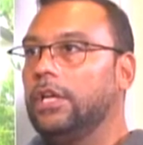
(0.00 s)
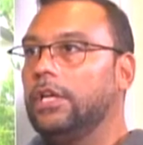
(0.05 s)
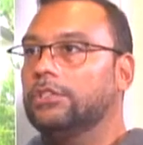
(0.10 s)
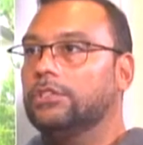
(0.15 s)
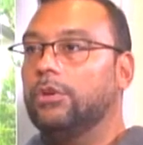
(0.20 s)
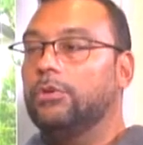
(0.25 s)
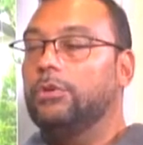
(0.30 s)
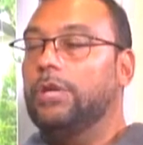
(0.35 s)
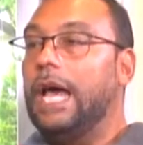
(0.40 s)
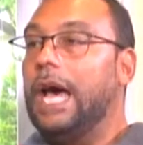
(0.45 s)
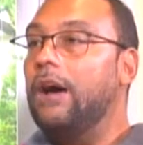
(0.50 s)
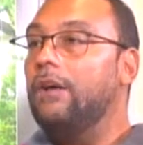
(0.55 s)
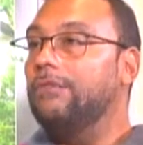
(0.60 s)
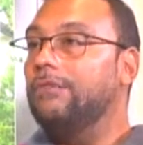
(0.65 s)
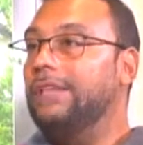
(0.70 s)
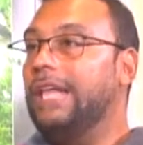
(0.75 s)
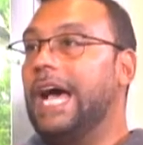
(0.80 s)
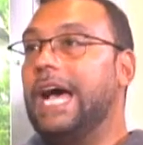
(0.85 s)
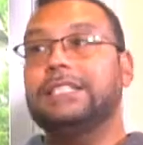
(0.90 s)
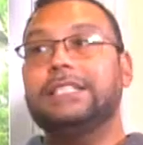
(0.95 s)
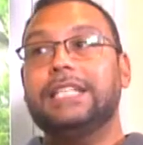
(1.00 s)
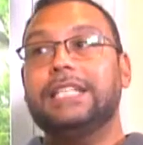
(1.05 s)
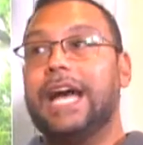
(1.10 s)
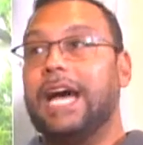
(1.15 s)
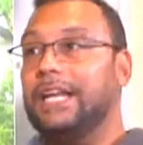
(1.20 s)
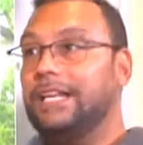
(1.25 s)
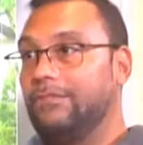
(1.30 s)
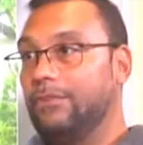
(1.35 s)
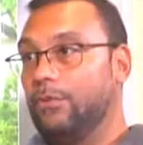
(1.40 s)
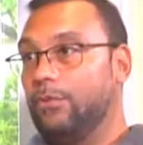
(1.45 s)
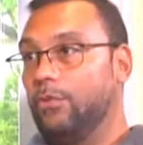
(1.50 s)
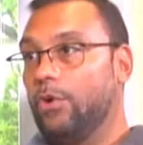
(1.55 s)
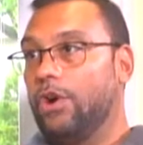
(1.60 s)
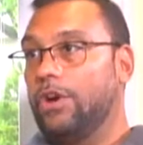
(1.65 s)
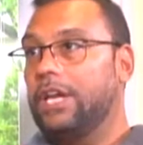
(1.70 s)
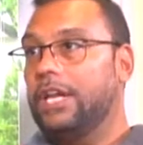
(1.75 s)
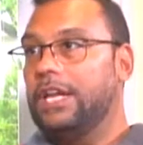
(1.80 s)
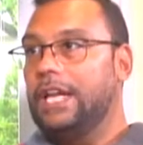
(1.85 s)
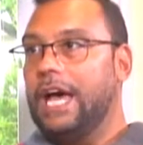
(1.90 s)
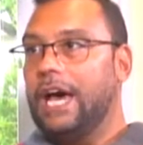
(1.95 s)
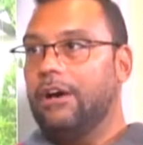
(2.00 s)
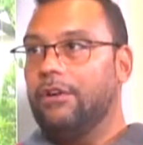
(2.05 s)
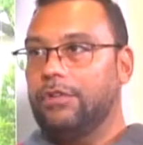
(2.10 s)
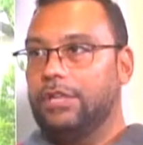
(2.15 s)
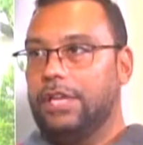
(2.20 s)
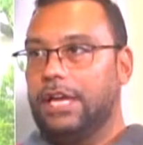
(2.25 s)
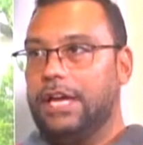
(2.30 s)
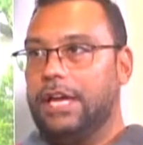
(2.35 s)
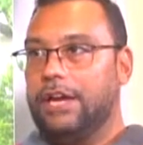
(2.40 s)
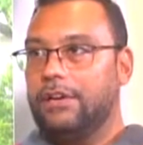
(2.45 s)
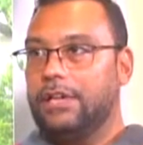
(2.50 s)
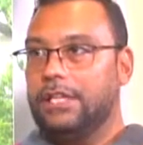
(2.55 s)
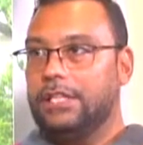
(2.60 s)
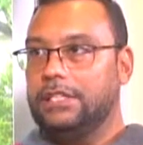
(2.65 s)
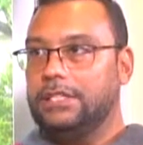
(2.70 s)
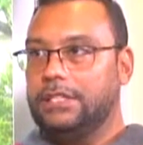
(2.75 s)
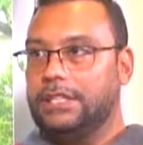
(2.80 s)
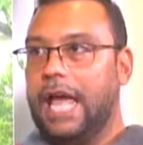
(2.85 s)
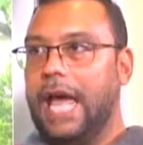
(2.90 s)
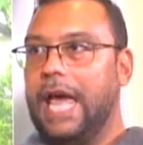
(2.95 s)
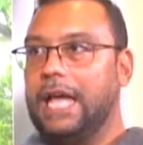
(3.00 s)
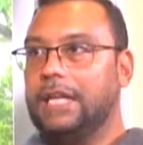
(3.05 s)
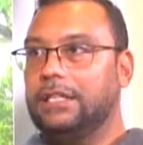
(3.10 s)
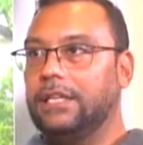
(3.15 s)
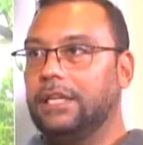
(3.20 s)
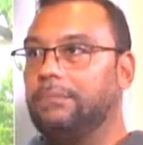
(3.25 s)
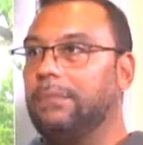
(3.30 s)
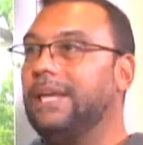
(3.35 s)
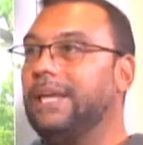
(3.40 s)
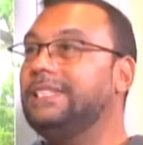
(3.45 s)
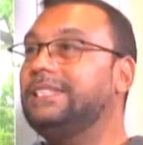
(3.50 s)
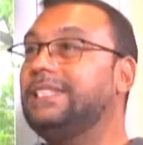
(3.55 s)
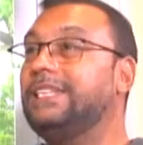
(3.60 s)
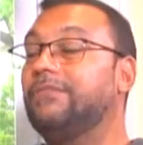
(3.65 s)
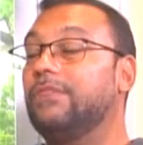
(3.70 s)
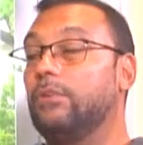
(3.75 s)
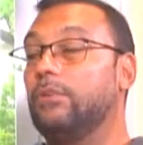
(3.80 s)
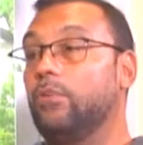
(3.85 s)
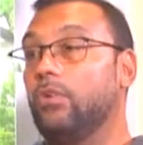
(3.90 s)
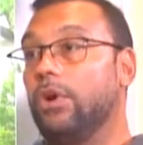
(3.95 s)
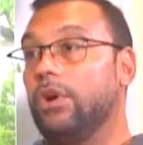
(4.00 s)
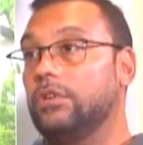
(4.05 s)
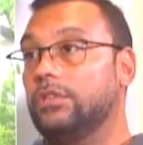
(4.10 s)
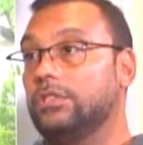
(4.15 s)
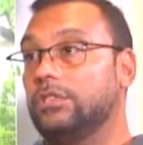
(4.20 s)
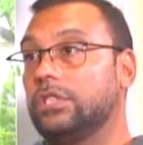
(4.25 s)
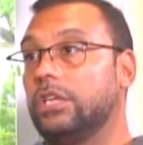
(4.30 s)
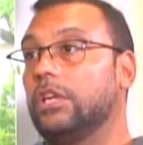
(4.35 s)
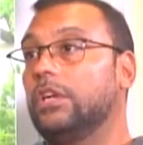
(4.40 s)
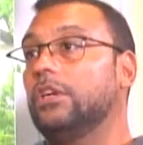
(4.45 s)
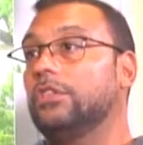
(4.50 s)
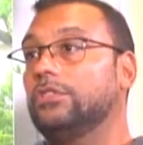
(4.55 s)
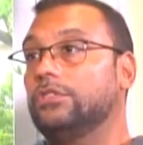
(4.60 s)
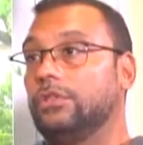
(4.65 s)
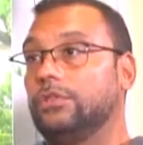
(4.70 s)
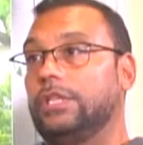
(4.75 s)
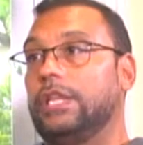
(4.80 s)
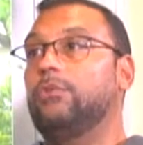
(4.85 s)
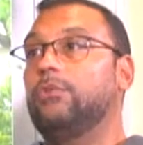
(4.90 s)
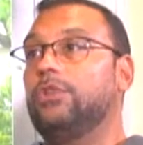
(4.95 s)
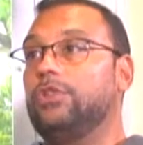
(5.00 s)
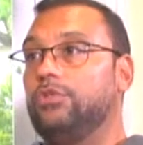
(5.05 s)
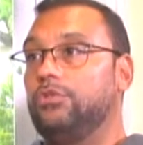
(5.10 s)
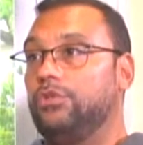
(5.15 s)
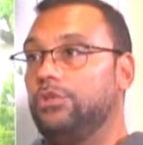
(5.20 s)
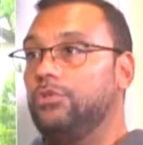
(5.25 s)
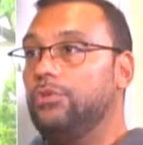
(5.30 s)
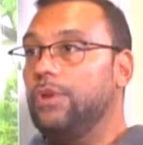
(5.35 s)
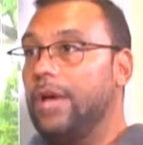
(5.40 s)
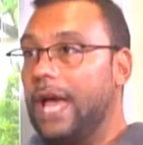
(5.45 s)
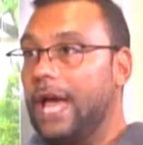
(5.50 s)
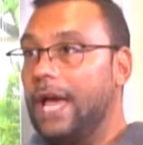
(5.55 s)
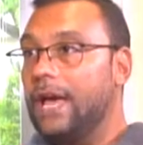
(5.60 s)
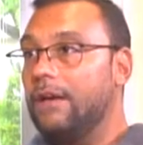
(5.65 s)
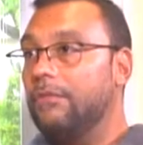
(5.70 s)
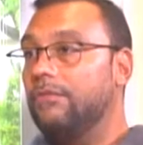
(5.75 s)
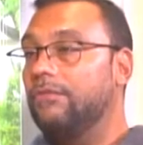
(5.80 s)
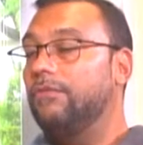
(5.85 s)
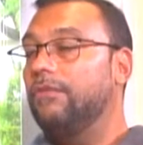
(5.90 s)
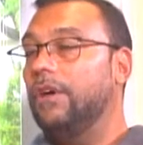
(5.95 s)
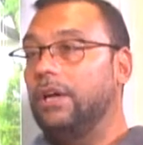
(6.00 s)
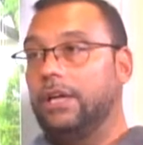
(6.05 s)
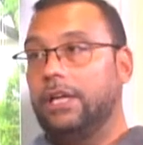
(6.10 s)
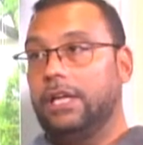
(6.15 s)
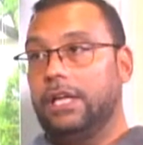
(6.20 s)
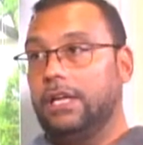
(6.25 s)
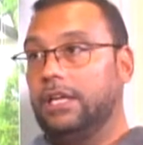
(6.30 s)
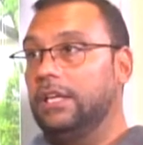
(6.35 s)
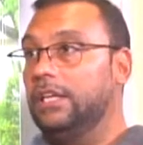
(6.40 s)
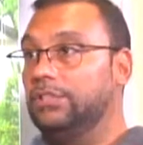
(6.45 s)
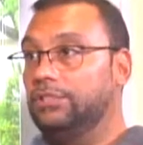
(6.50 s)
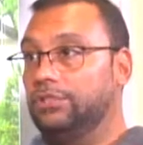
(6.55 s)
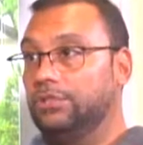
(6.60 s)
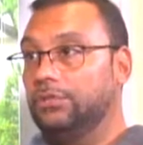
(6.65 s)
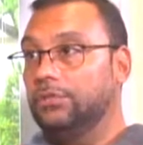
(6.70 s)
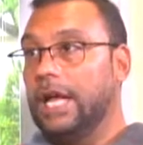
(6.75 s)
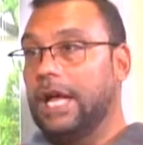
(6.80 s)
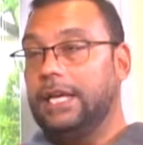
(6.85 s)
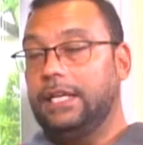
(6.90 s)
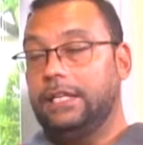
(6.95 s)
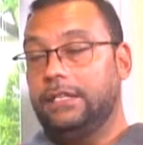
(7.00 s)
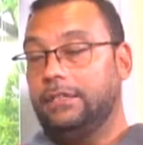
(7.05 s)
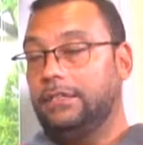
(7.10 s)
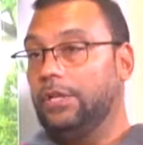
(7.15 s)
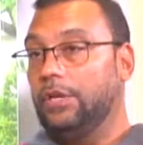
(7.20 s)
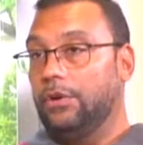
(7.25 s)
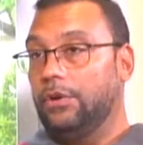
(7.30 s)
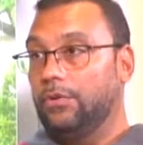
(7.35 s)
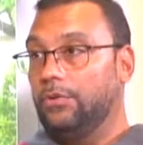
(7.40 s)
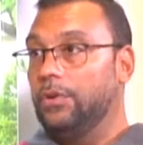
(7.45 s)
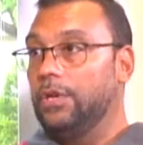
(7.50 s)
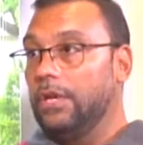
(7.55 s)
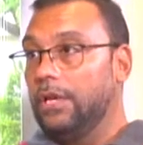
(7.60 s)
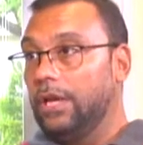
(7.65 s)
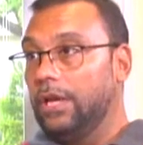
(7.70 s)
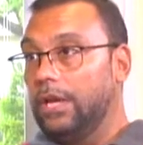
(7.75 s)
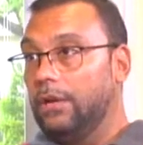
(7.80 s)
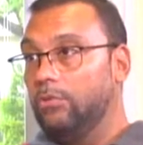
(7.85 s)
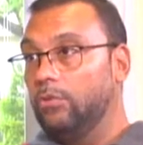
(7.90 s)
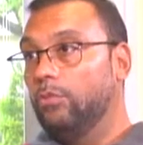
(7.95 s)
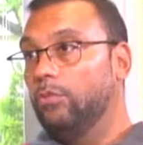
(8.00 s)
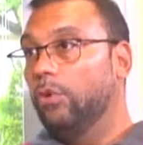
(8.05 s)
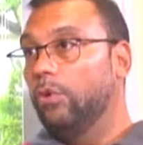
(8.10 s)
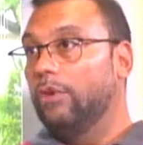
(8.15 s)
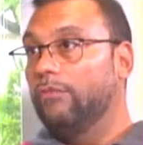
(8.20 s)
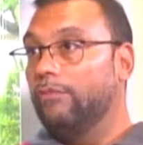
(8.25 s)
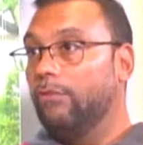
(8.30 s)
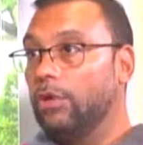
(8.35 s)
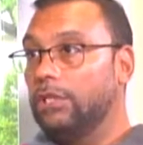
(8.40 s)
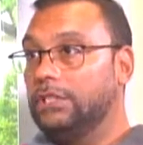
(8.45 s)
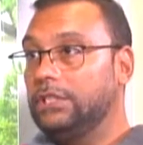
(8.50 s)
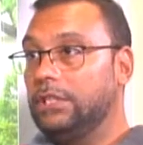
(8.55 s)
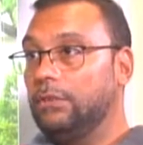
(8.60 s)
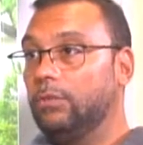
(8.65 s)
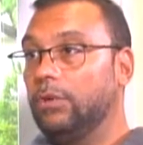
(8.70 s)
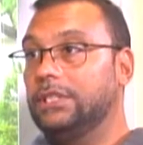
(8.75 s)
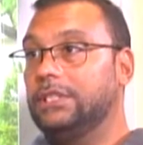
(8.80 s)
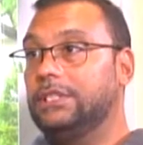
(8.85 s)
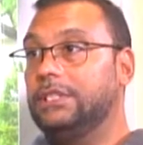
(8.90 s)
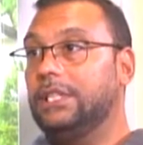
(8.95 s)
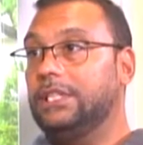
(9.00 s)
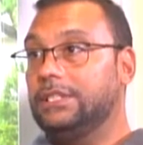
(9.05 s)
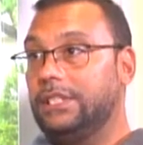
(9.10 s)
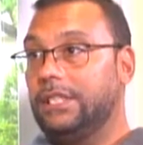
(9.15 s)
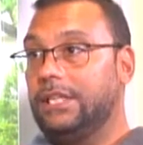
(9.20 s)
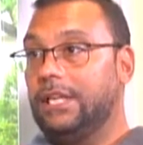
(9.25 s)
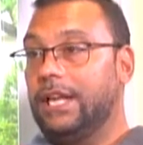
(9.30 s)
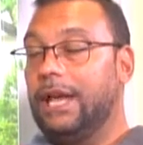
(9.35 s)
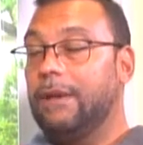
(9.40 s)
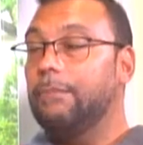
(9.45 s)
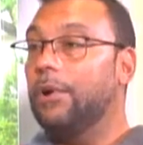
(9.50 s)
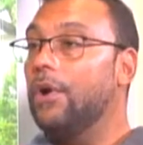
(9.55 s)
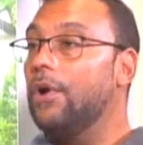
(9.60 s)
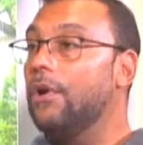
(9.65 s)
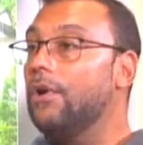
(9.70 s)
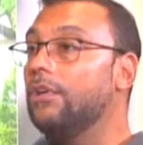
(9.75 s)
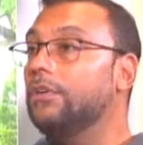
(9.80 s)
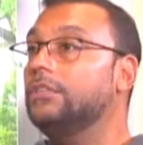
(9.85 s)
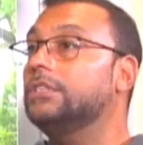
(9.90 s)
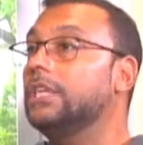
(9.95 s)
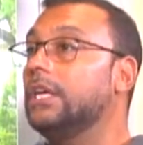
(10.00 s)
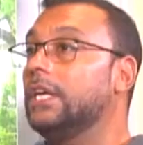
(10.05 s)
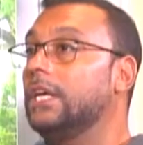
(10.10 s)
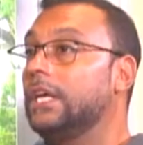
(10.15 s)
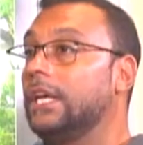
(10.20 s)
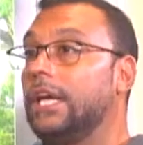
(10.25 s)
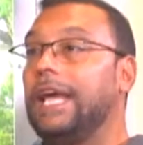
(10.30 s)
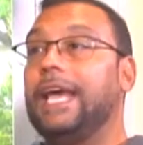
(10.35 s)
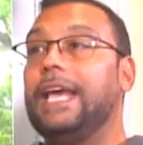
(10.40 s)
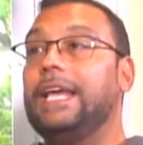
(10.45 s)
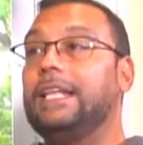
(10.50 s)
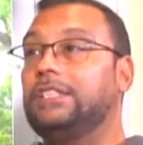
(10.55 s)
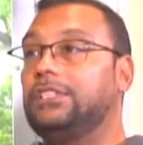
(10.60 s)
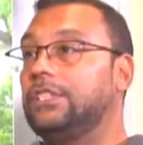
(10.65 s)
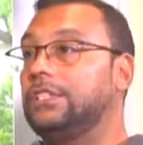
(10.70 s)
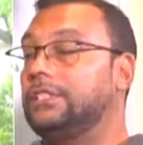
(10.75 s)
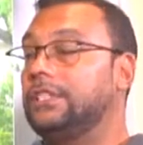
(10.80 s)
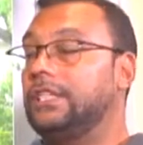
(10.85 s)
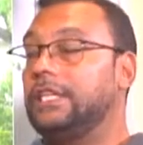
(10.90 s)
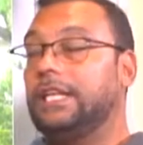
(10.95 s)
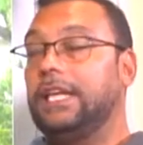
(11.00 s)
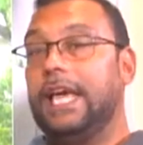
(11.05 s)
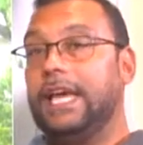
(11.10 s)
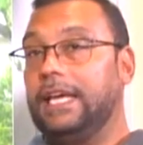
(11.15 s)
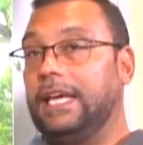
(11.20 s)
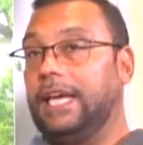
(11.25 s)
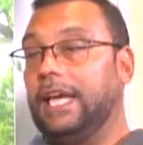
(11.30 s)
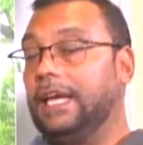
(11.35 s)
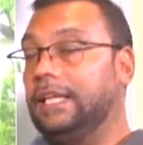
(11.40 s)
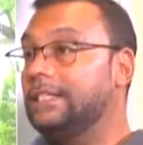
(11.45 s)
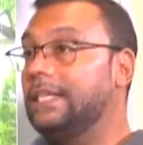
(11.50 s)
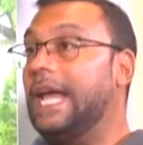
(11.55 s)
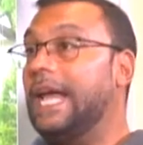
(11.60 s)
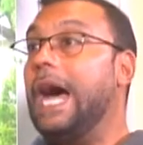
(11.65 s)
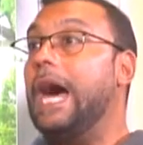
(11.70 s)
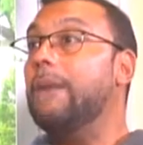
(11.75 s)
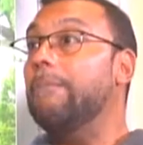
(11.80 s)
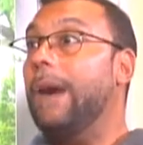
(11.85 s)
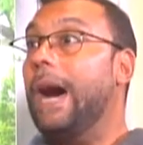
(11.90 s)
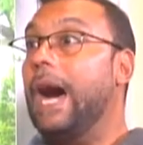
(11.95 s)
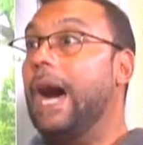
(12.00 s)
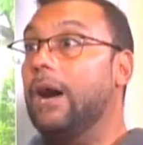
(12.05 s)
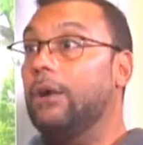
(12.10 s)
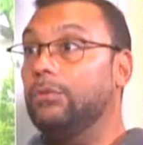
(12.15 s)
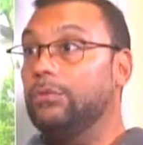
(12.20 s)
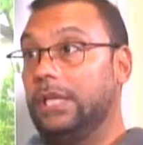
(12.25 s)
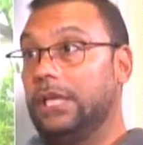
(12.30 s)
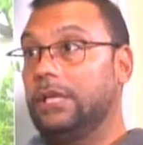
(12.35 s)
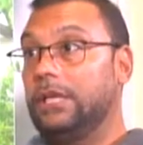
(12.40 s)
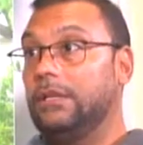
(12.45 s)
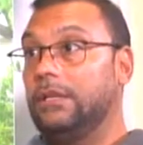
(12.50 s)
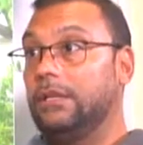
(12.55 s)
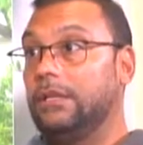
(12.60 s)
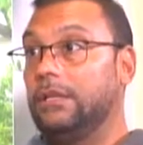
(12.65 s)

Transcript: So now if that's not even working, now the air gets stagnant, makes it even worse. So then when you do have an issue like, you know, in room 114, 116 at Burns, it just, it's compounded.